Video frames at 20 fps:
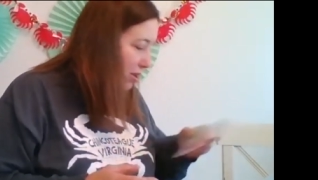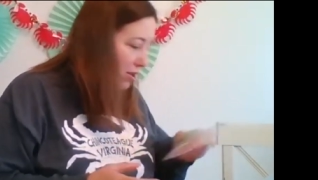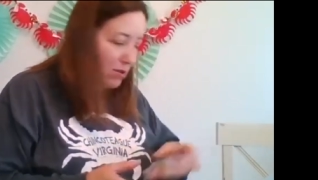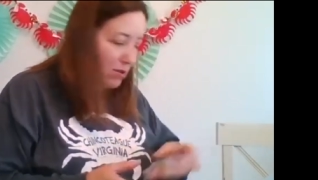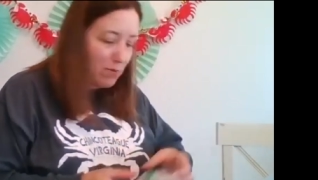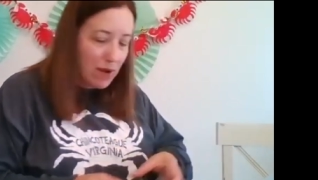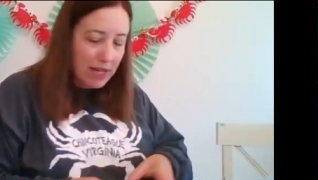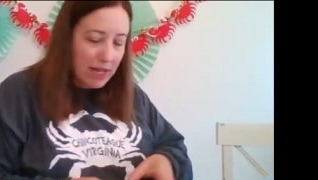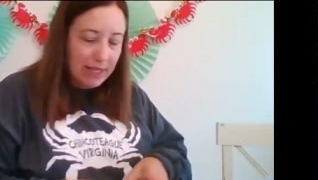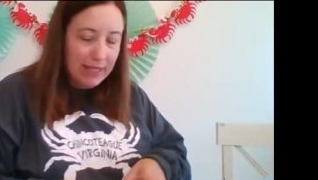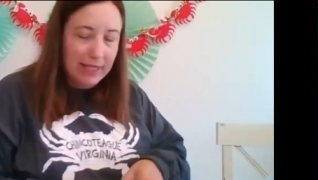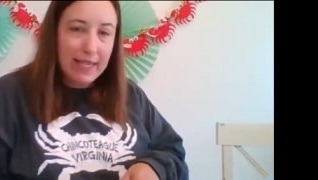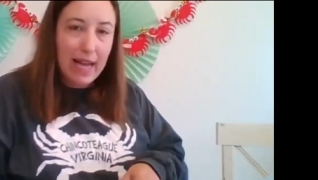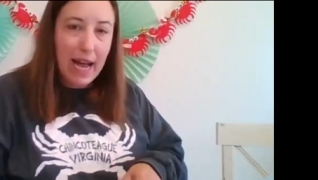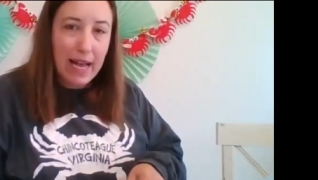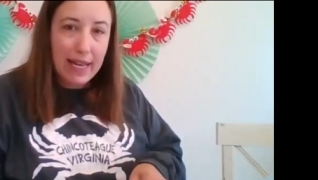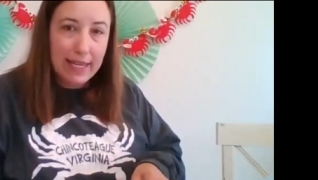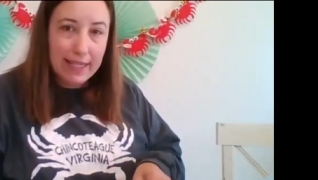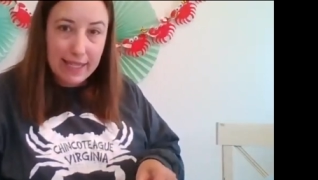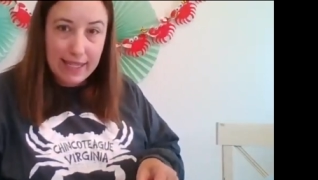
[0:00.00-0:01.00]
you what
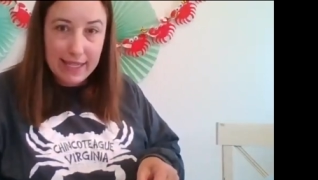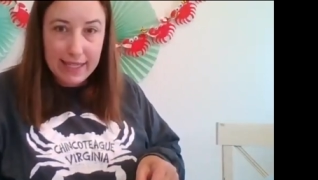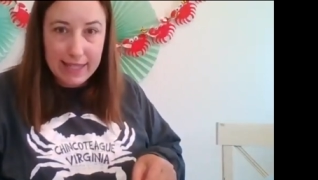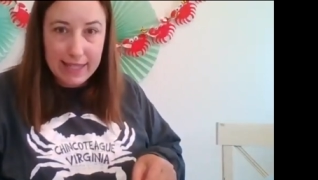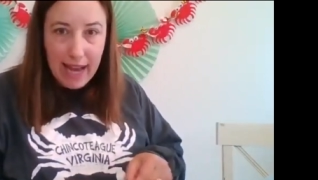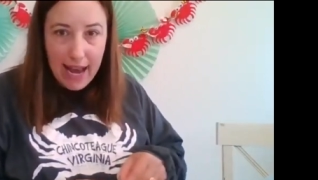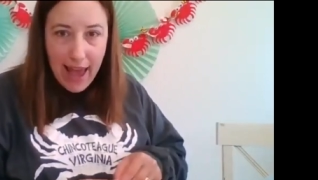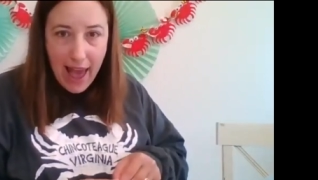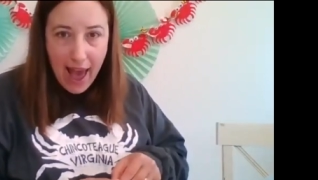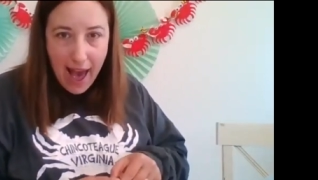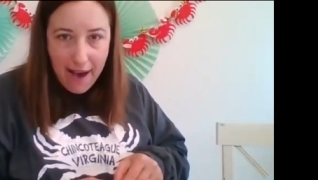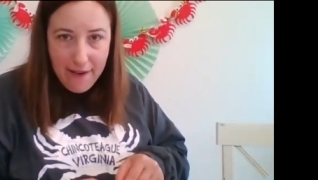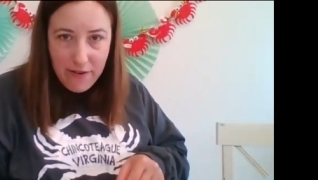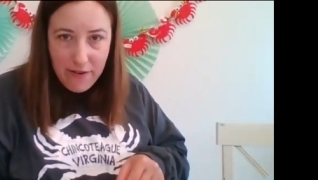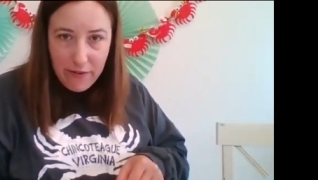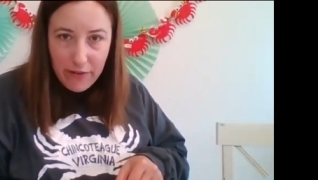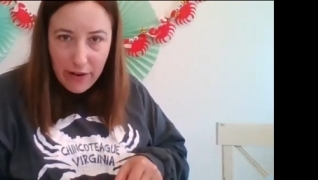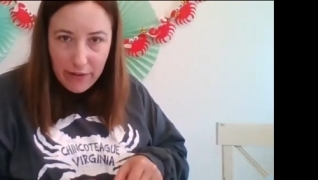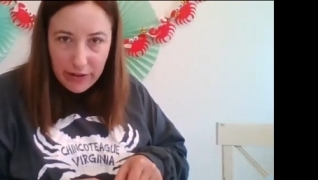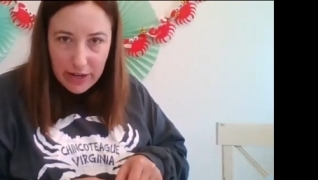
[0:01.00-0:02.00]
sizes I have
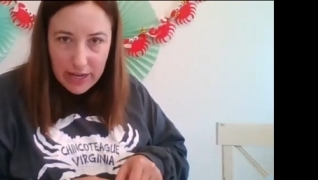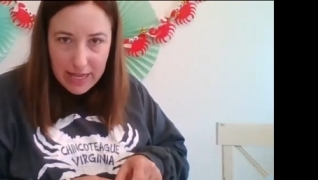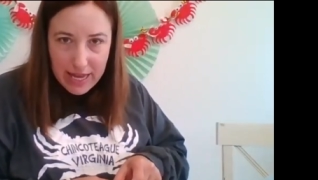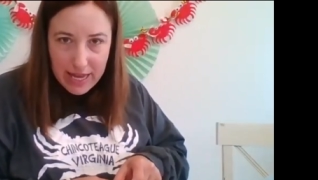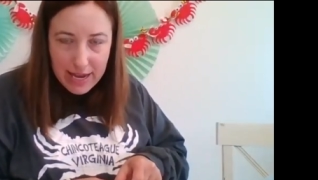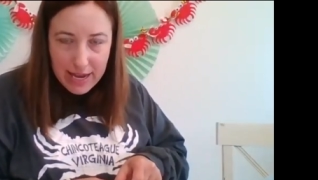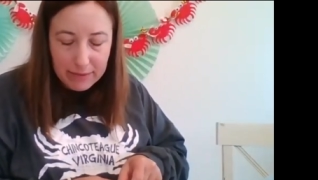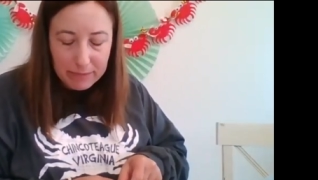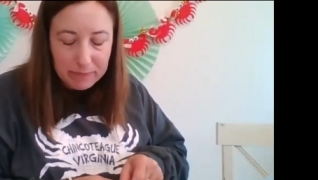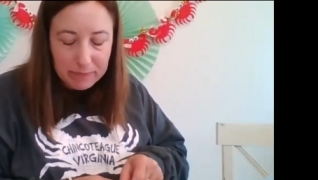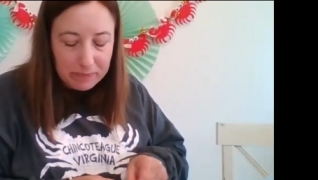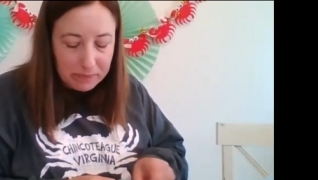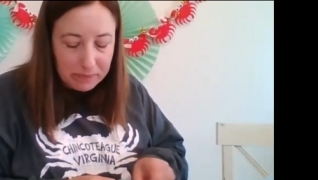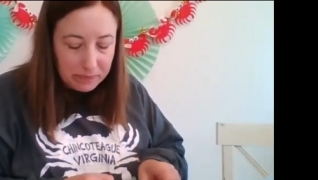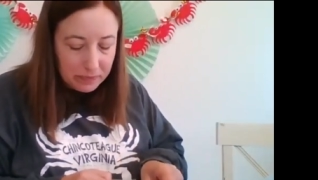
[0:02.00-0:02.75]
of everything.